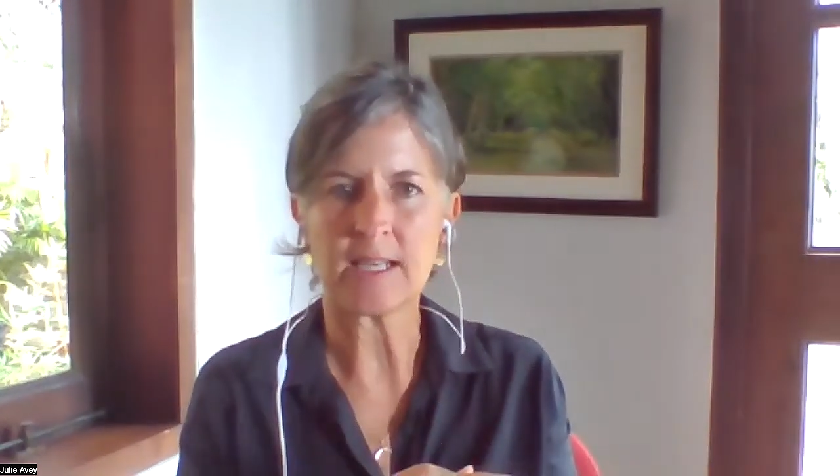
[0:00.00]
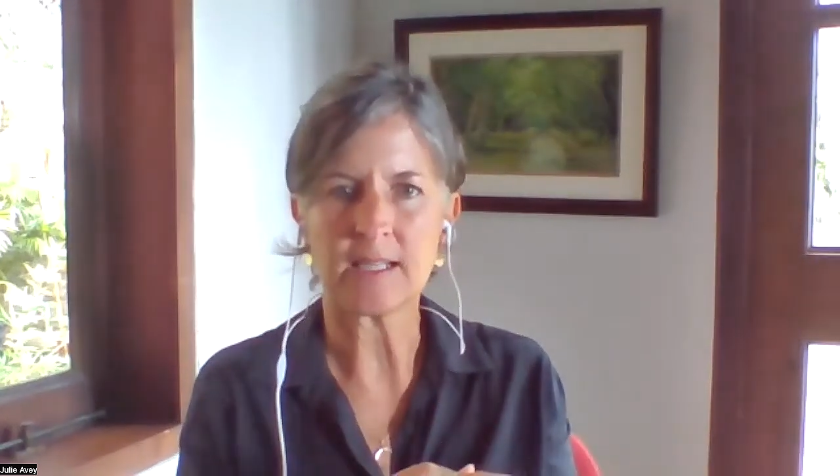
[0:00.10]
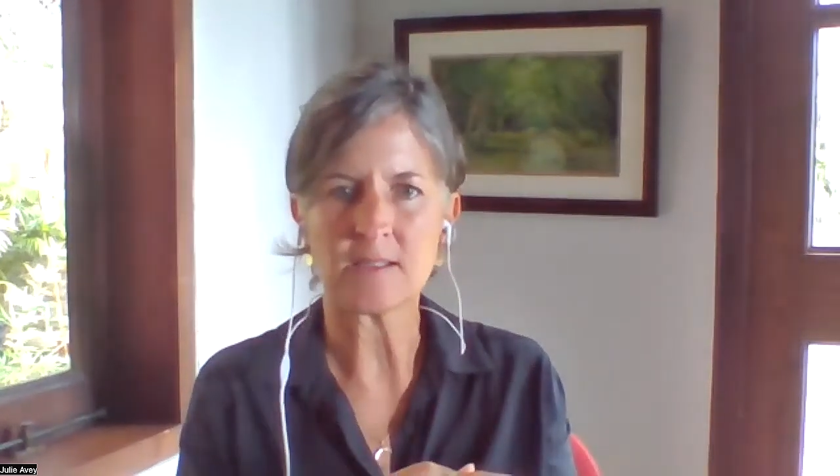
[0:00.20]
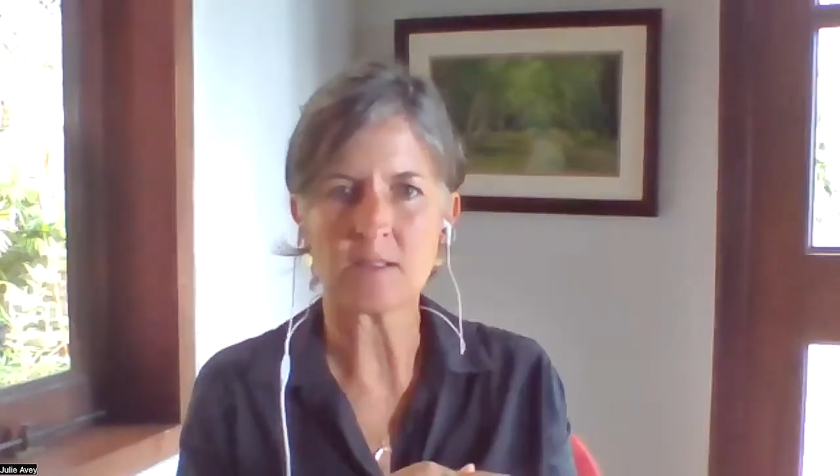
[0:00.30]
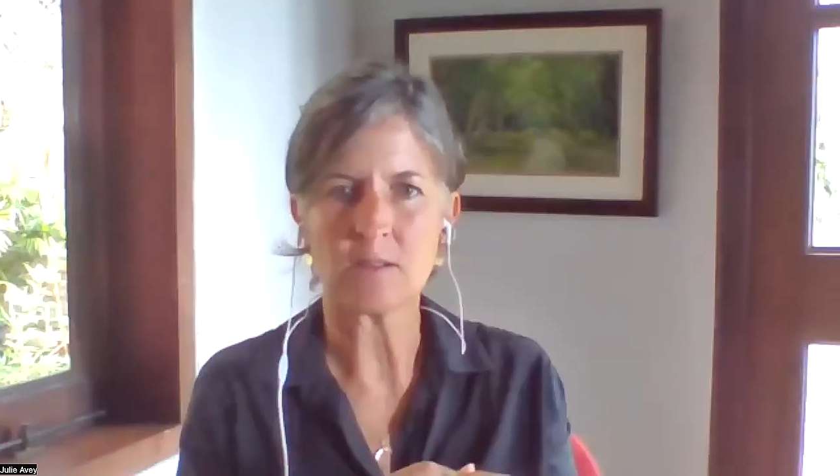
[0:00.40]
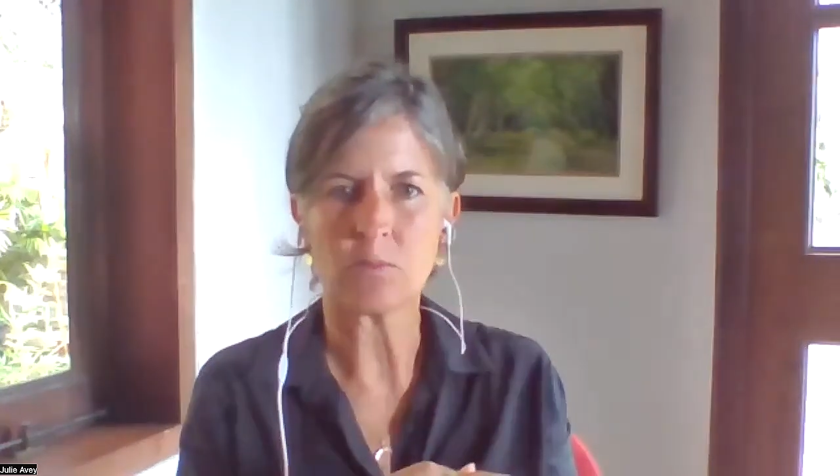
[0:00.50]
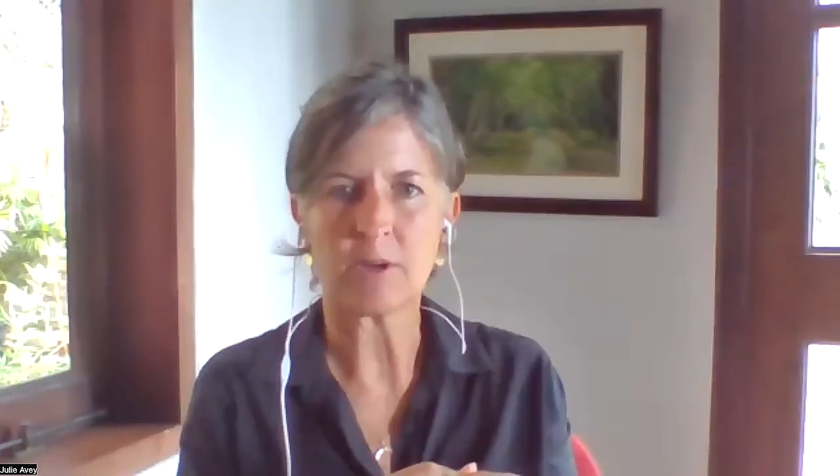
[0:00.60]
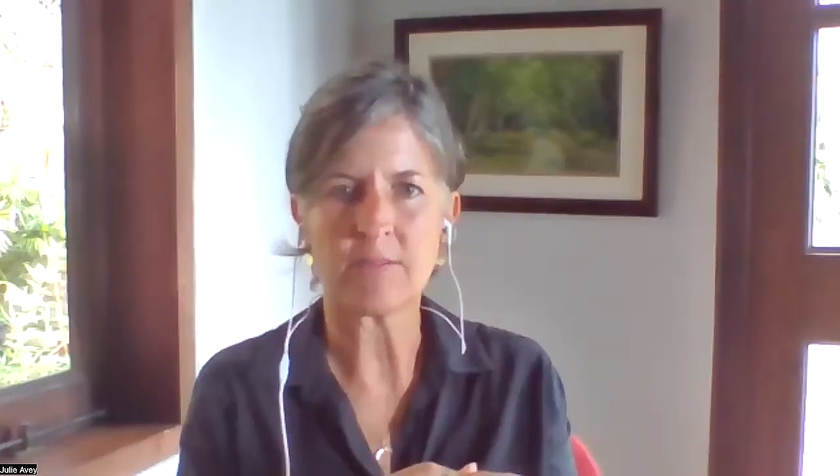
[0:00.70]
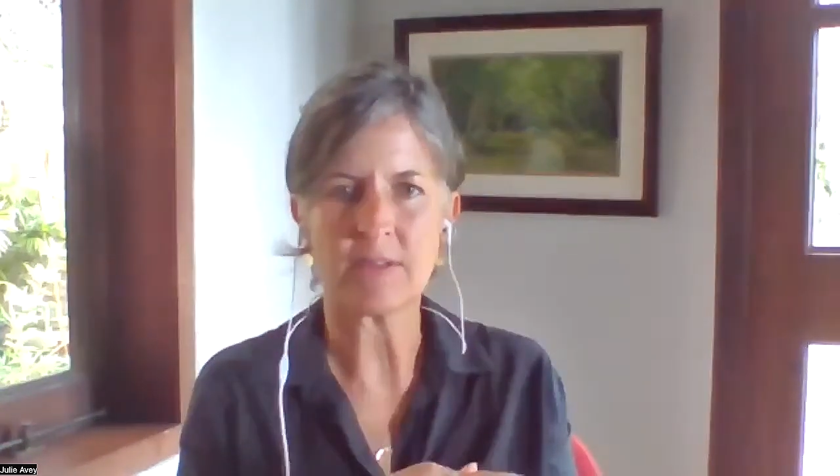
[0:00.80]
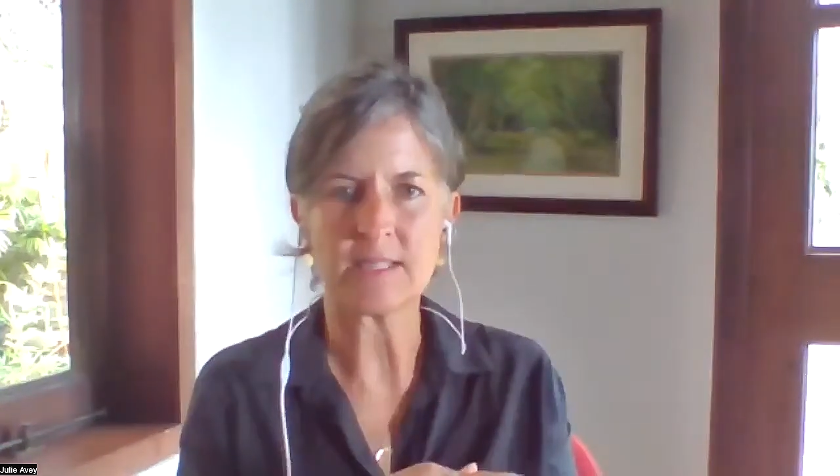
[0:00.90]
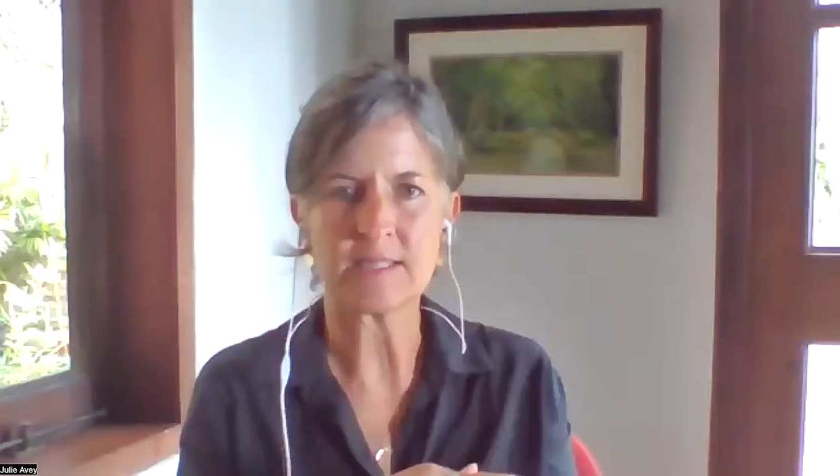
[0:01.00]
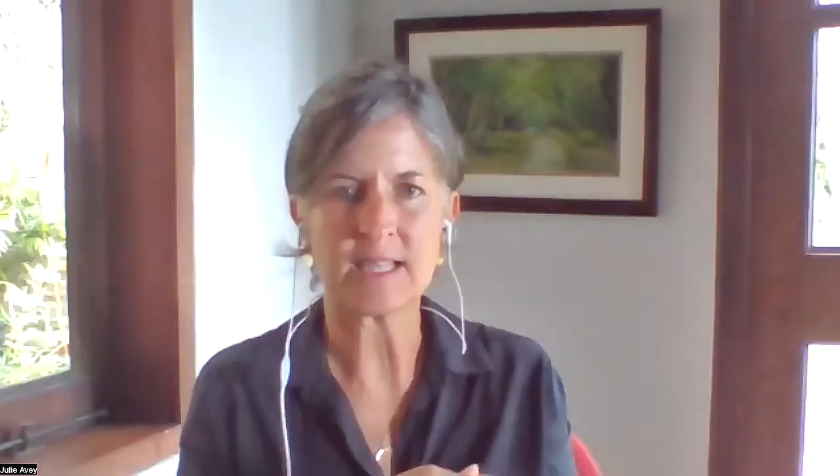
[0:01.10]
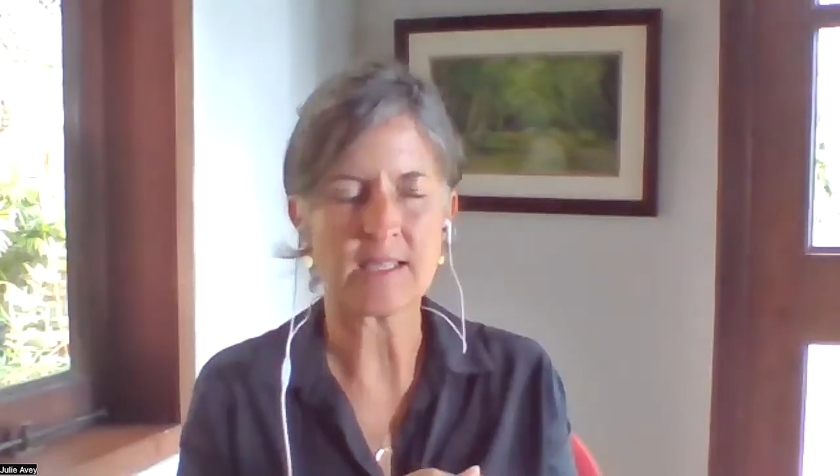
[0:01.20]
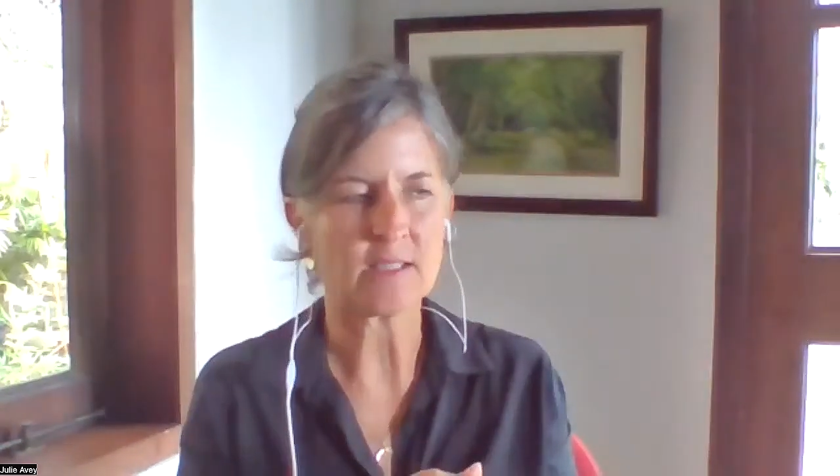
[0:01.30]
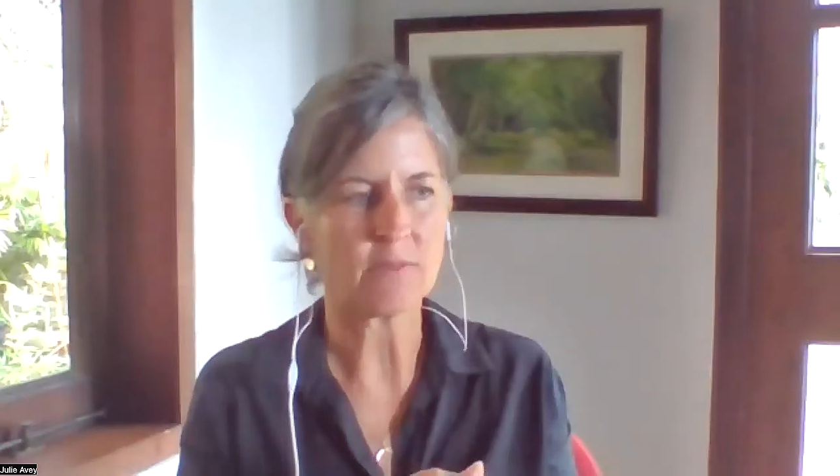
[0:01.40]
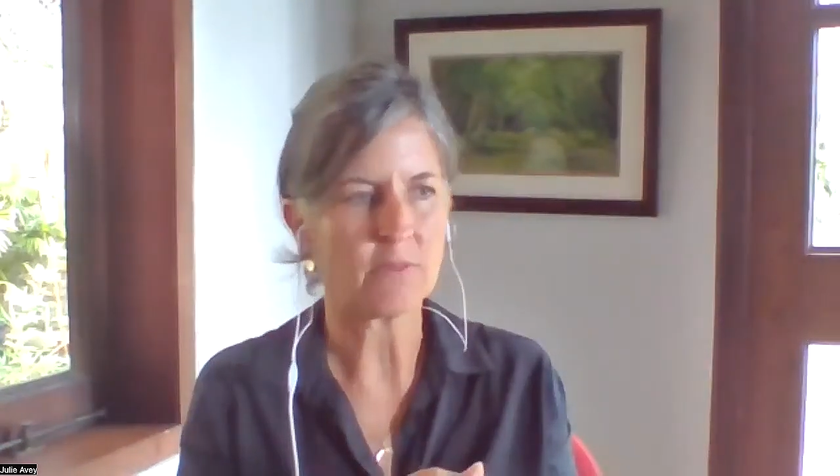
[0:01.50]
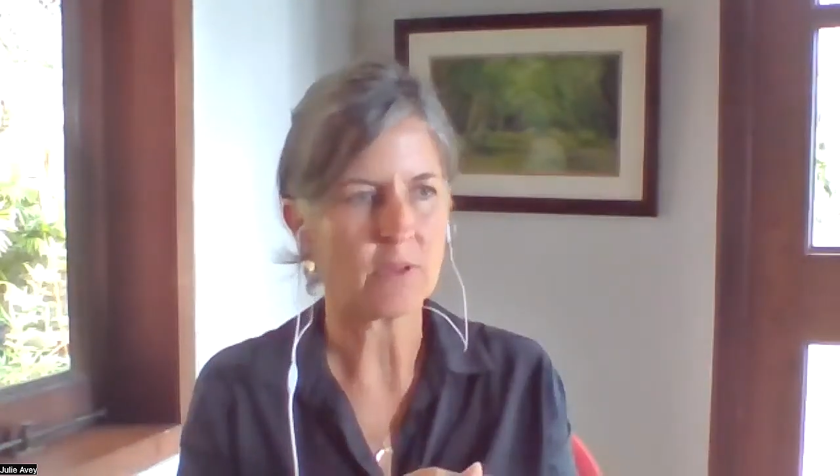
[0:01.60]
into whatever incentive